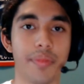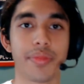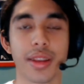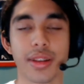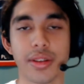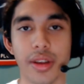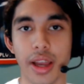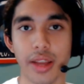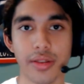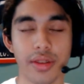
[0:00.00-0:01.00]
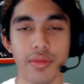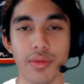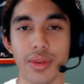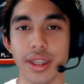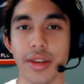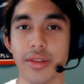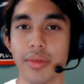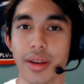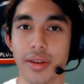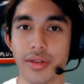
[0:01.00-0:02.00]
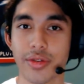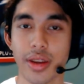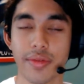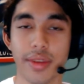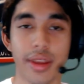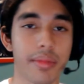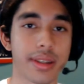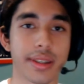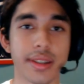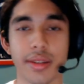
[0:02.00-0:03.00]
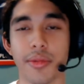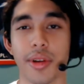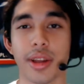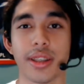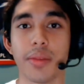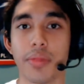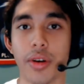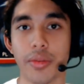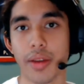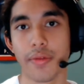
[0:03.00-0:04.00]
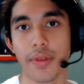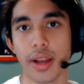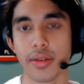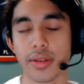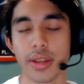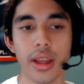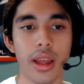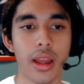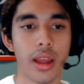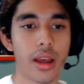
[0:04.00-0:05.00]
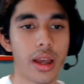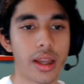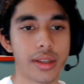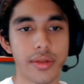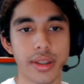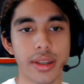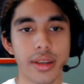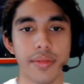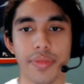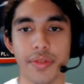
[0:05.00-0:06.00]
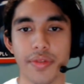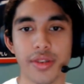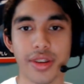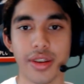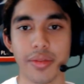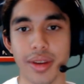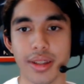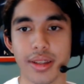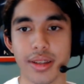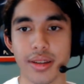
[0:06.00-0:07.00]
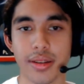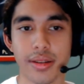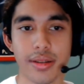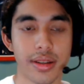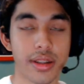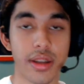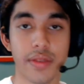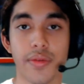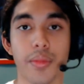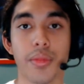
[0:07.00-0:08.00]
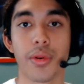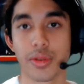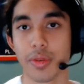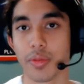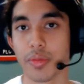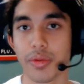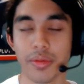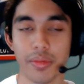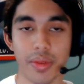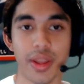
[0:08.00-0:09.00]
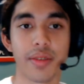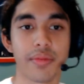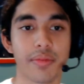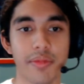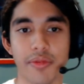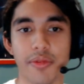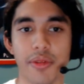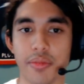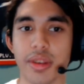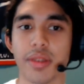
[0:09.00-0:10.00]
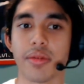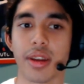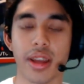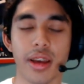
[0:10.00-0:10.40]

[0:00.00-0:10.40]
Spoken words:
So now I also have a 1 terabyte hard drive in my system where I dump all my files. As you see, 500 gigabytes is enough for most people, but not for me right now.